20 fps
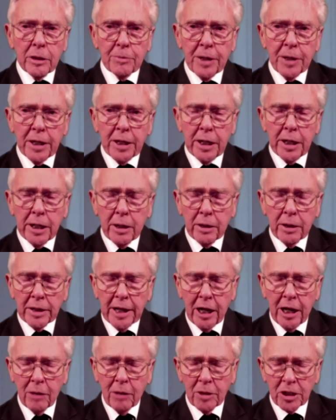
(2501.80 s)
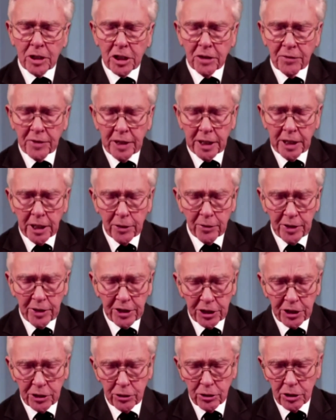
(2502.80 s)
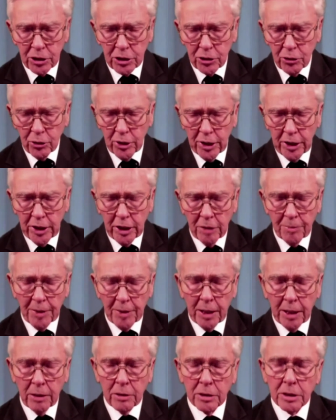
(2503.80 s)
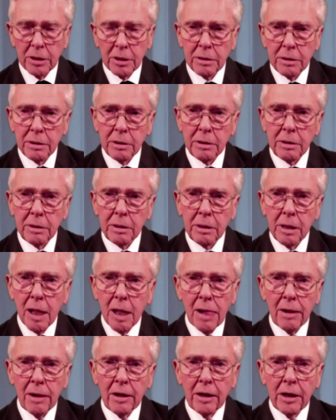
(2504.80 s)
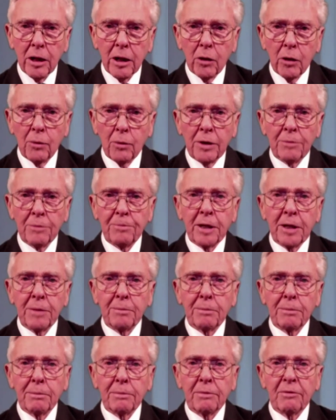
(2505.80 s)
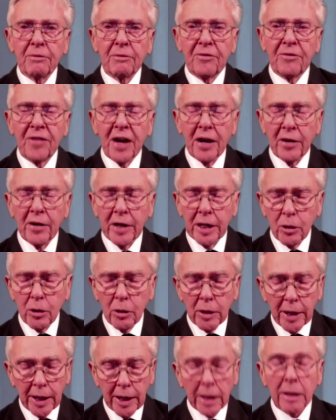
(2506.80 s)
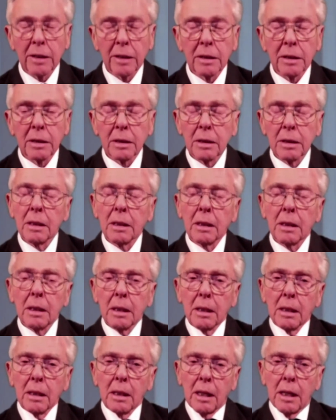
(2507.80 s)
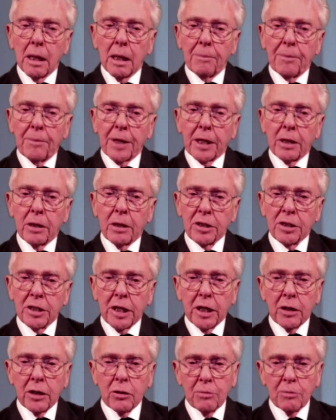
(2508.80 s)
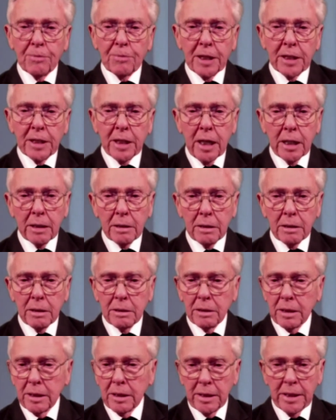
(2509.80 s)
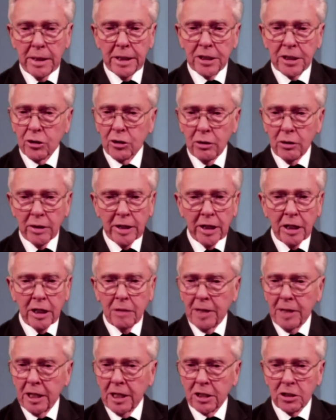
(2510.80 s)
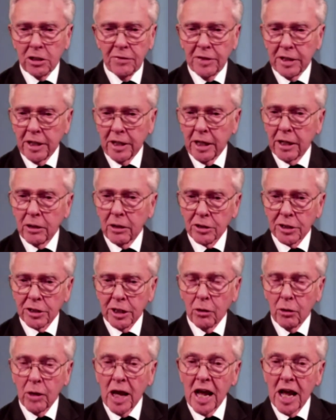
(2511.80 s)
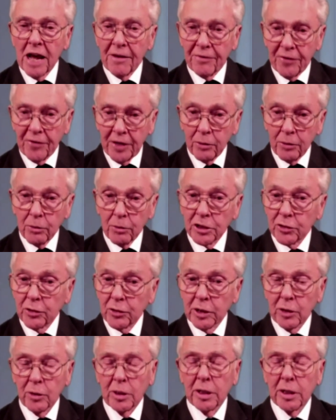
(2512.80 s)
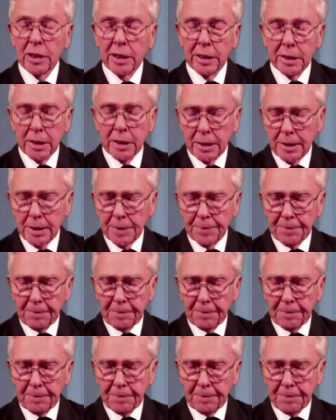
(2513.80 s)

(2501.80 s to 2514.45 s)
Depending on how much of an increase you're talking about, it would be very quick, because it could be done literally in a matter of a day or so if it was required.